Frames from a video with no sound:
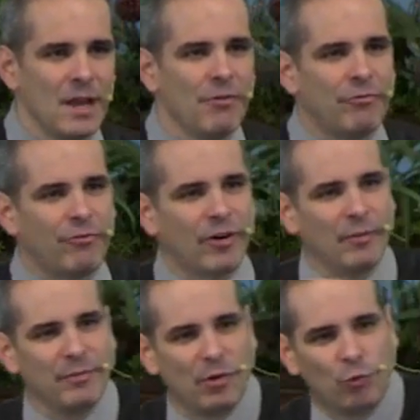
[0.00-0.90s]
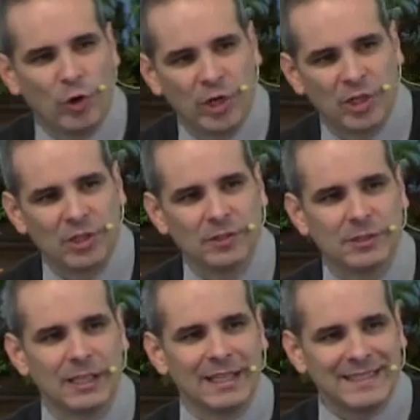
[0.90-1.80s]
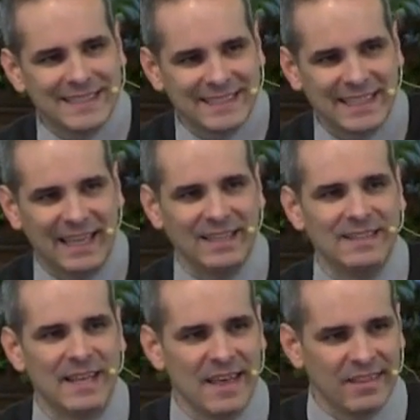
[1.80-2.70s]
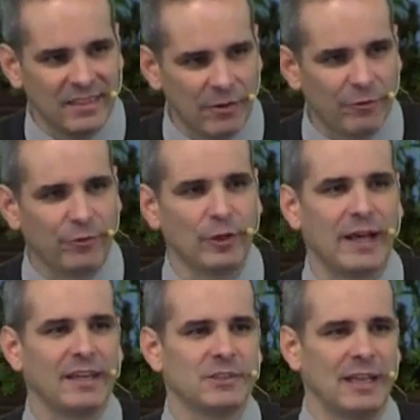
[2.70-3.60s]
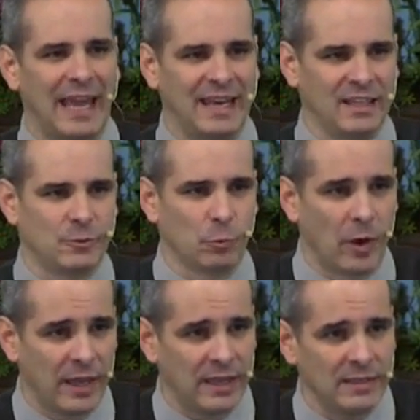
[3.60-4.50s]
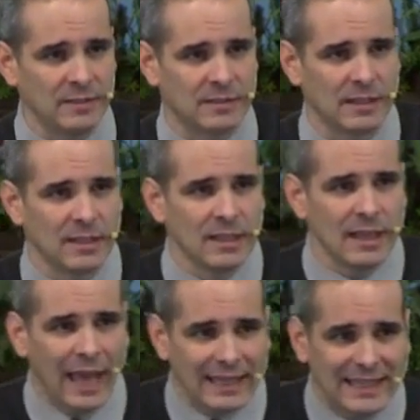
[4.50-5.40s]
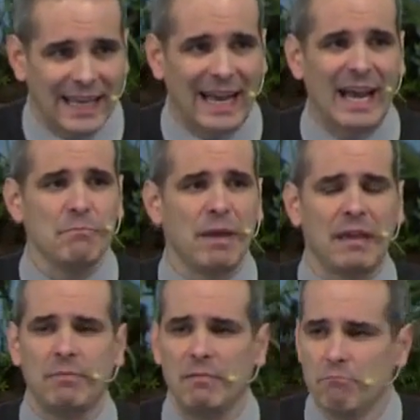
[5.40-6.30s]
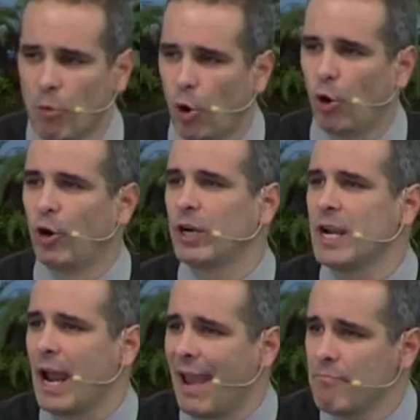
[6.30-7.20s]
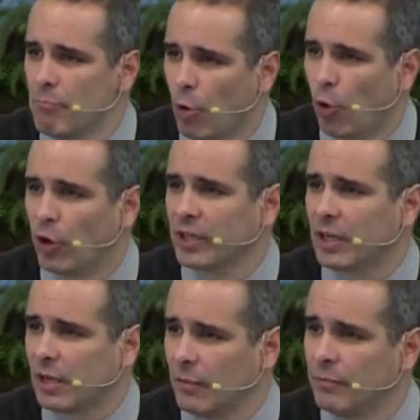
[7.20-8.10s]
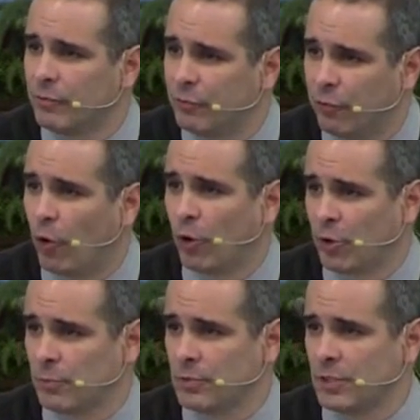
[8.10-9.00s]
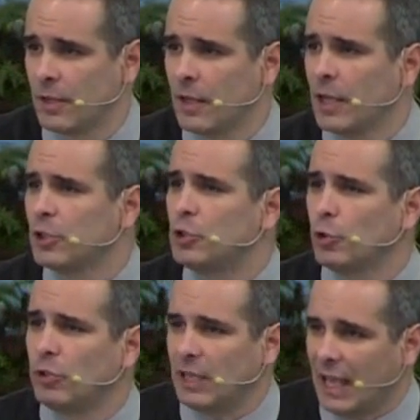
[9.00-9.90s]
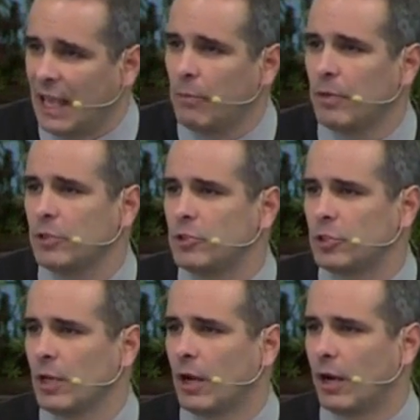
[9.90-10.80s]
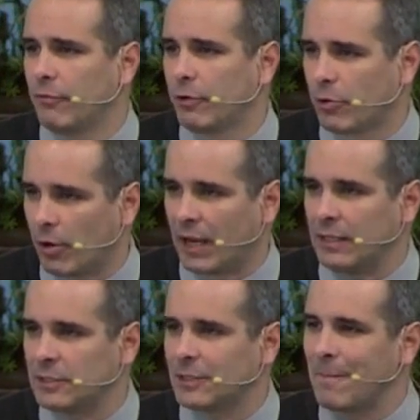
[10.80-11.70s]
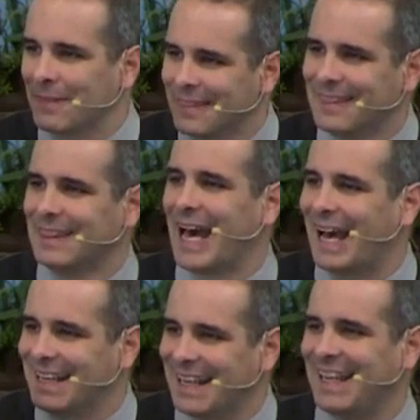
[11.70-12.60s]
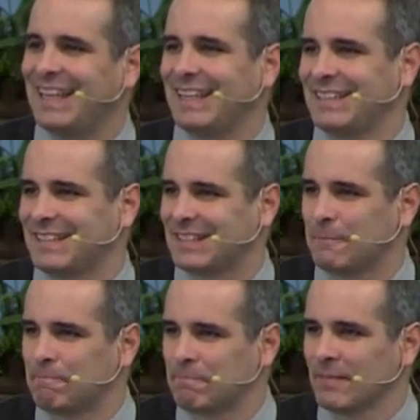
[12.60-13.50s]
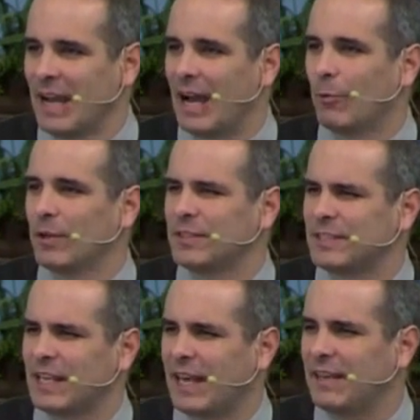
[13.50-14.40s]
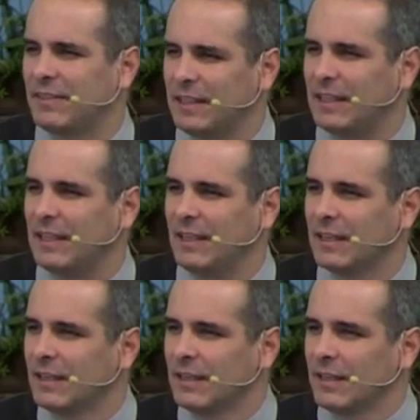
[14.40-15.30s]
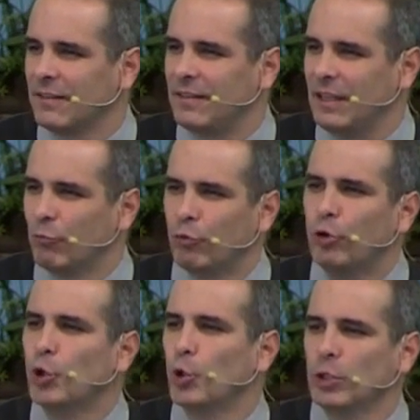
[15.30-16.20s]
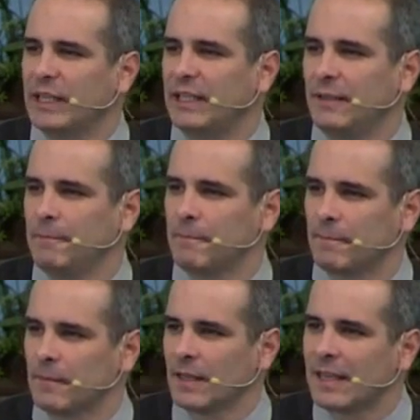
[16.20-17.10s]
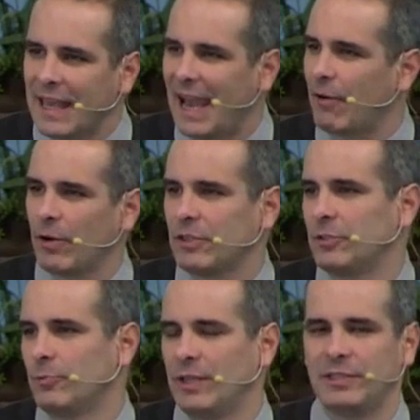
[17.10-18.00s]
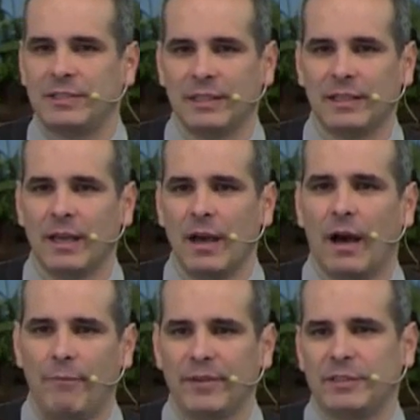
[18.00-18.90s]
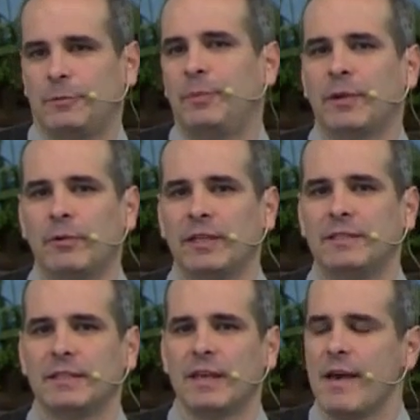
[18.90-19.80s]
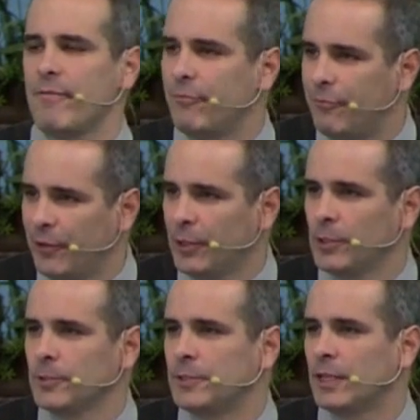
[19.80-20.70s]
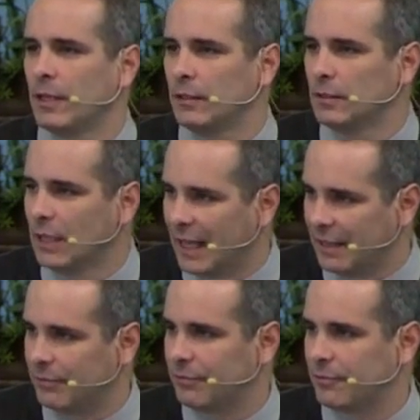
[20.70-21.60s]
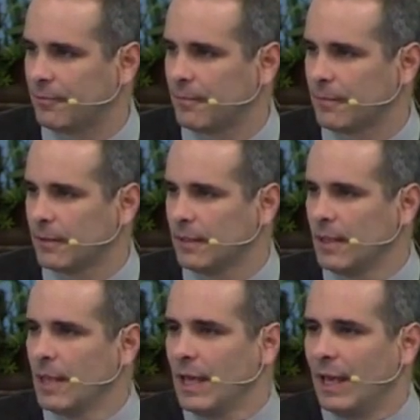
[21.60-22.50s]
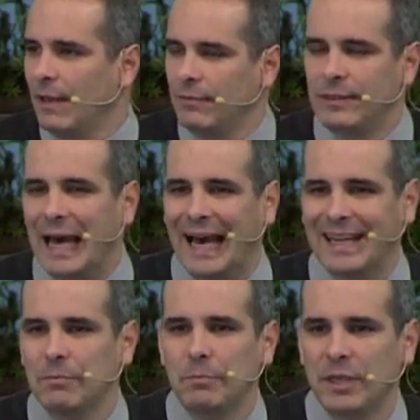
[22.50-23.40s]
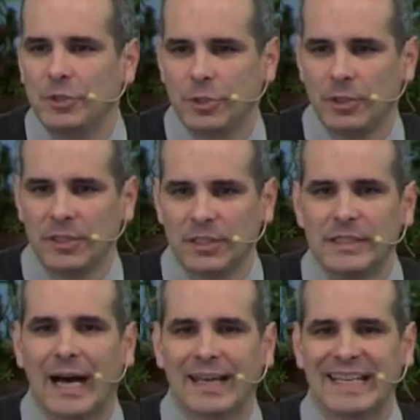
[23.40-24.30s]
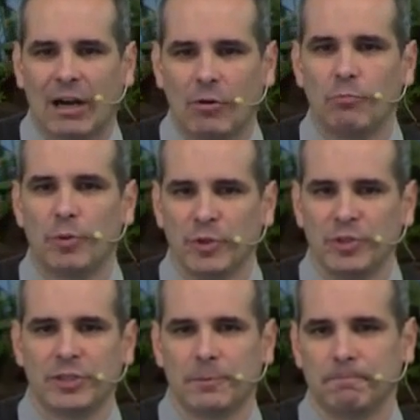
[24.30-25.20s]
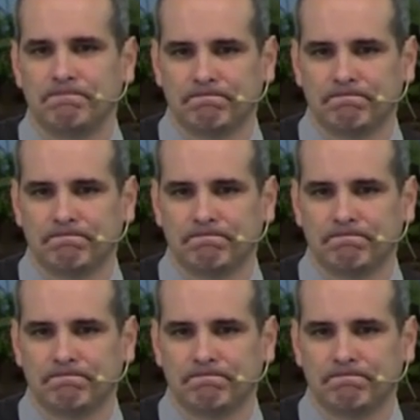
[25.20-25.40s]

from the world, sin, the flesh, and its ways, that I may be more and more conformed to the image of Christ. That is, I want to say, the ruling characteristic of the Spirit-filled life. If that ambition is not in our bosom,